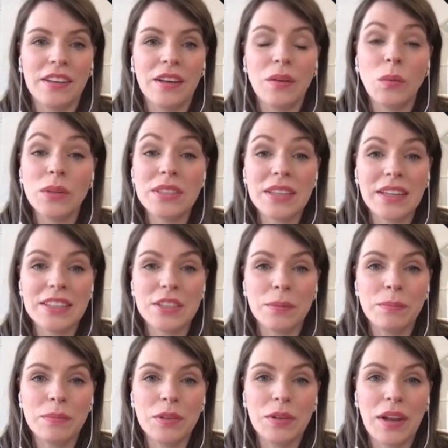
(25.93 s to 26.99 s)
Once signed
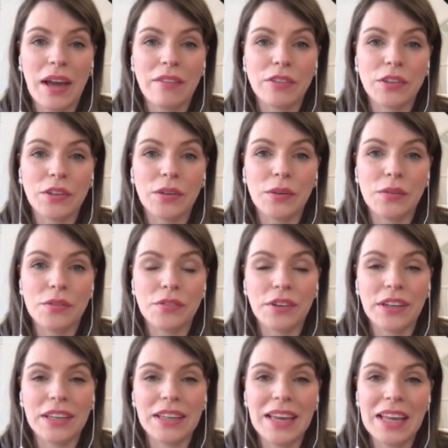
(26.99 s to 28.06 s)
up, you'll have your own
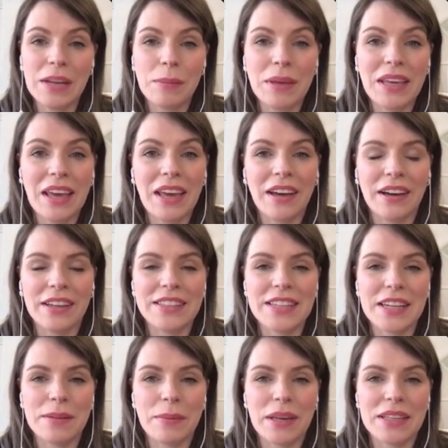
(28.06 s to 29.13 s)
free KDB AI
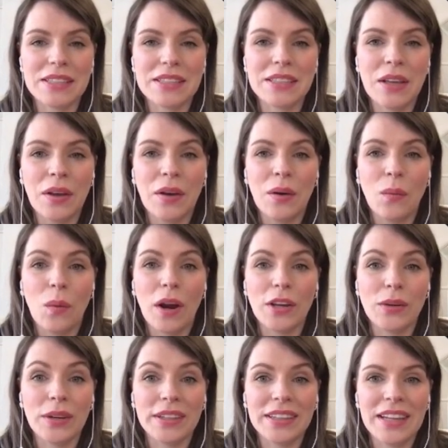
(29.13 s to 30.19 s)
database where you
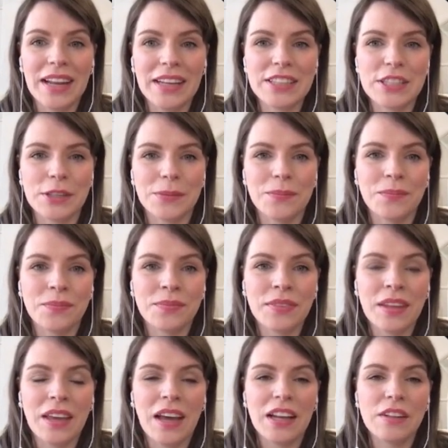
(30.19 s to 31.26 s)
can connect to.
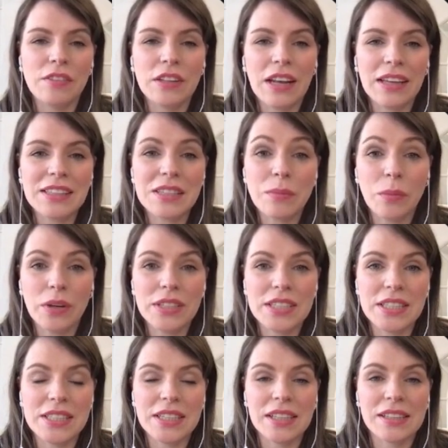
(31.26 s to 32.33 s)
And if you'd like some more
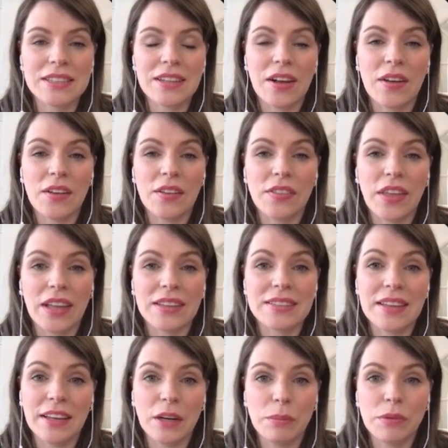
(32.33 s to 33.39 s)
details on that
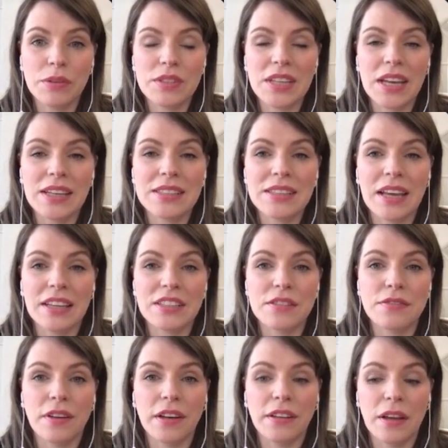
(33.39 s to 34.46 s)
sign up process and to
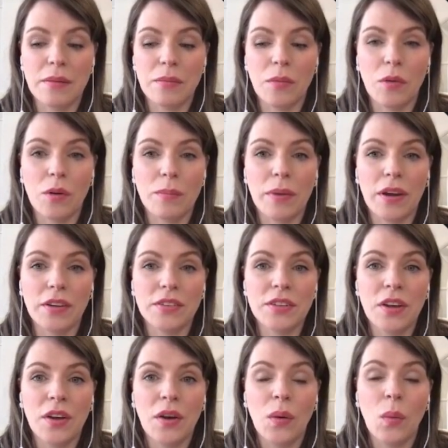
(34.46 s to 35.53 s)
find out more about
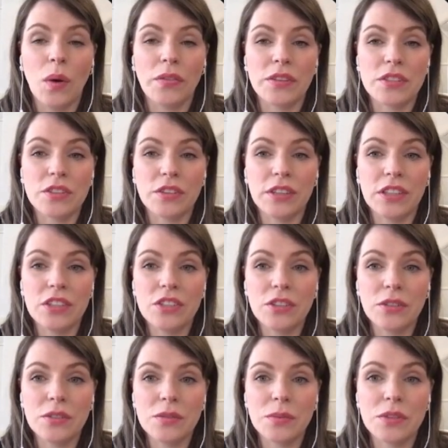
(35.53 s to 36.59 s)
what the screen
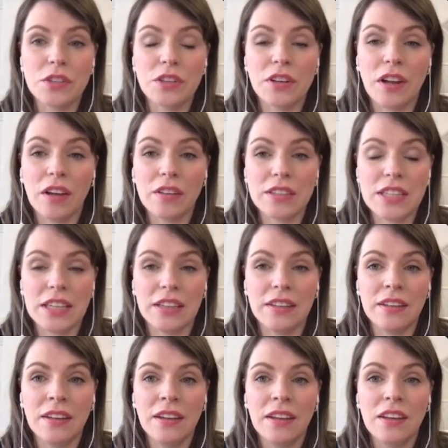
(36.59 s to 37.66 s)
shows once you're logged
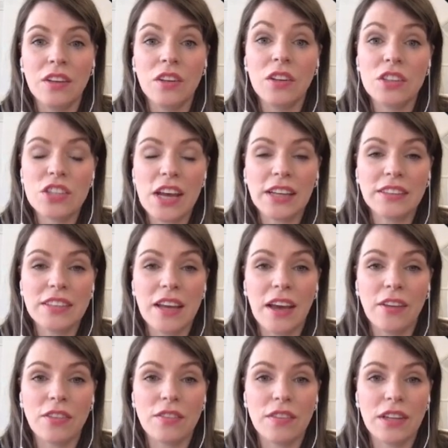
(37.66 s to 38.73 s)
in, you can check
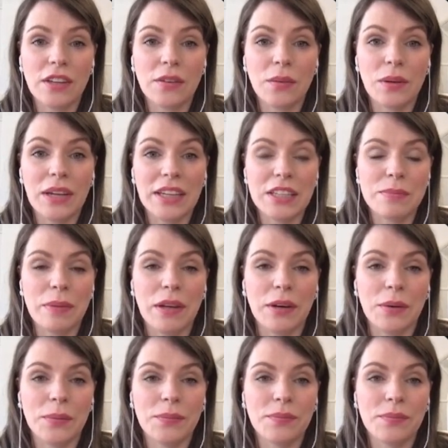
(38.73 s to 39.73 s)
out the video linked below.